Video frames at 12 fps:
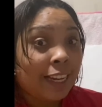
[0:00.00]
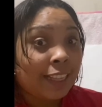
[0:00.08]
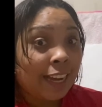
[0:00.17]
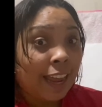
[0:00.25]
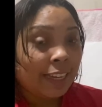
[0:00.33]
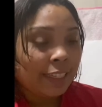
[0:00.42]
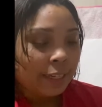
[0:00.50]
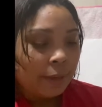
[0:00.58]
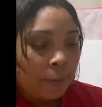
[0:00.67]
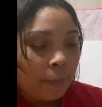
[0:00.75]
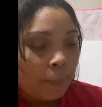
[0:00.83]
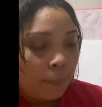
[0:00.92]
that I did.
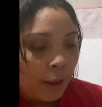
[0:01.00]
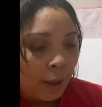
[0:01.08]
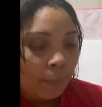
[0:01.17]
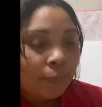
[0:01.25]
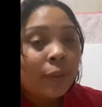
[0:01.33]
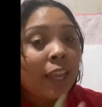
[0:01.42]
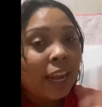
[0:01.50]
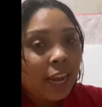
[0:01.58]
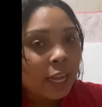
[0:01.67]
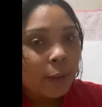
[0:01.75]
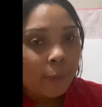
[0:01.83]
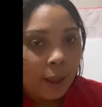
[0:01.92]
But
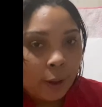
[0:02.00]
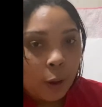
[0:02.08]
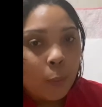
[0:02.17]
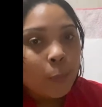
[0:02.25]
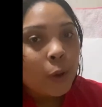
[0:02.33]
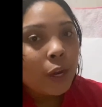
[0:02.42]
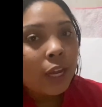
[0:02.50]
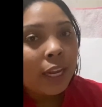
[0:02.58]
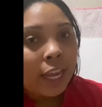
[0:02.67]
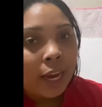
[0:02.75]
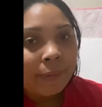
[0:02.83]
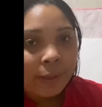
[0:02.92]
anyway, we're going to
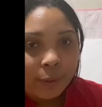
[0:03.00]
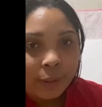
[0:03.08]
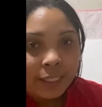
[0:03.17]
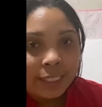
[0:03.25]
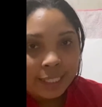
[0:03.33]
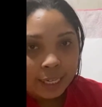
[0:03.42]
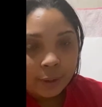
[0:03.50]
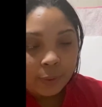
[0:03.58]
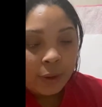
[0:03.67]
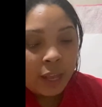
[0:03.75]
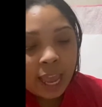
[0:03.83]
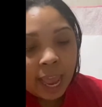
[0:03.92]
carry on still
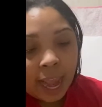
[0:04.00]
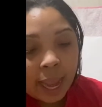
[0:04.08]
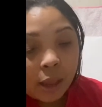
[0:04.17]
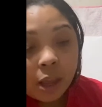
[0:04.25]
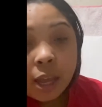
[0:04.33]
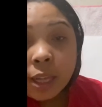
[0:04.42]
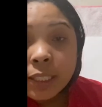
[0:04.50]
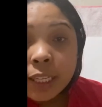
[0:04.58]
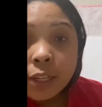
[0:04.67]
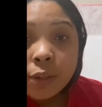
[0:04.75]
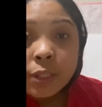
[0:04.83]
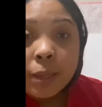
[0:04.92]
and
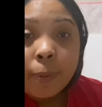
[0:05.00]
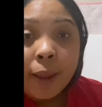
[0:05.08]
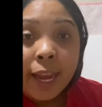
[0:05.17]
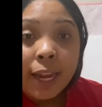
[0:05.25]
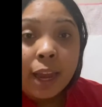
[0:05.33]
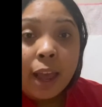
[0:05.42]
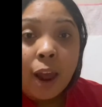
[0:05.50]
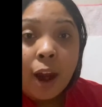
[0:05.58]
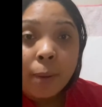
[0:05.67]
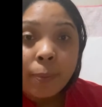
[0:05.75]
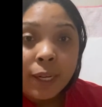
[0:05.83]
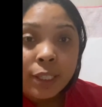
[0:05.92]
continue to paint our
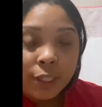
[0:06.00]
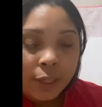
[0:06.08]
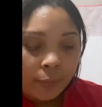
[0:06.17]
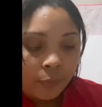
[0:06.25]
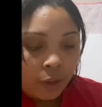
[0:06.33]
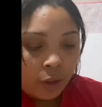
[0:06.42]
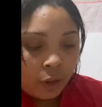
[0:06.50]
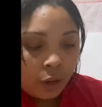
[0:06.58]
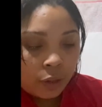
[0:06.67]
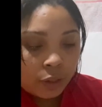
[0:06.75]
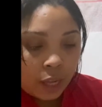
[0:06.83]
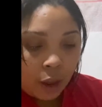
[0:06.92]
picture.
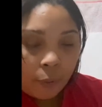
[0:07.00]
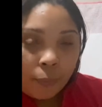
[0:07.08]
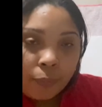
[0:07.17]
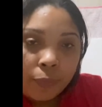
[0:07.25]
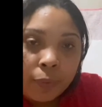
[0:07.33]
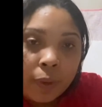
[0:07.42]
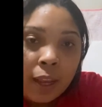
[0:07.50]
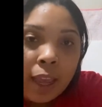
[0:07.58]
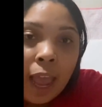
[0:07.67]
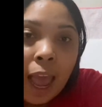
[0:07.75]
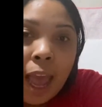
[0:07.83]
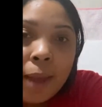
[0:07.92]
So
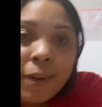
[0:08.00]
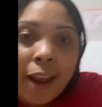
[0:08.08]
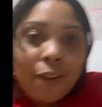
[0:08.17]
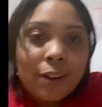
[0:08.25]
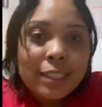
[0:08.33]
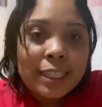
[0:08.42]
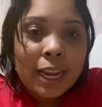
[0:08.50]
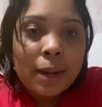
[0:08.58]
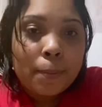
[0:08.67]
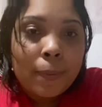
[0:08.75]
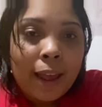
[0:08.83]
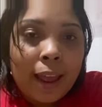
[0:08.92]
I'm now going to take
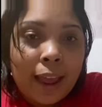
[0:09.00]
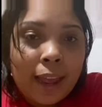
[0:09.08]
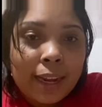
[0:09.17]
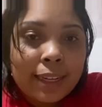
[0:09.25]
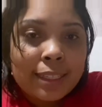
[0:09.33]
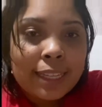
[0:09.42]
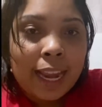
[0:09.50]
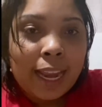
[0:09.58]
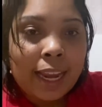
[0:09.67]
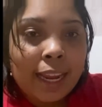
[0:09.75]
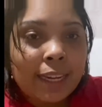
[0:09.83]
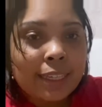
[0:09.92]
my ice,
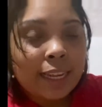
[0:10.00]
and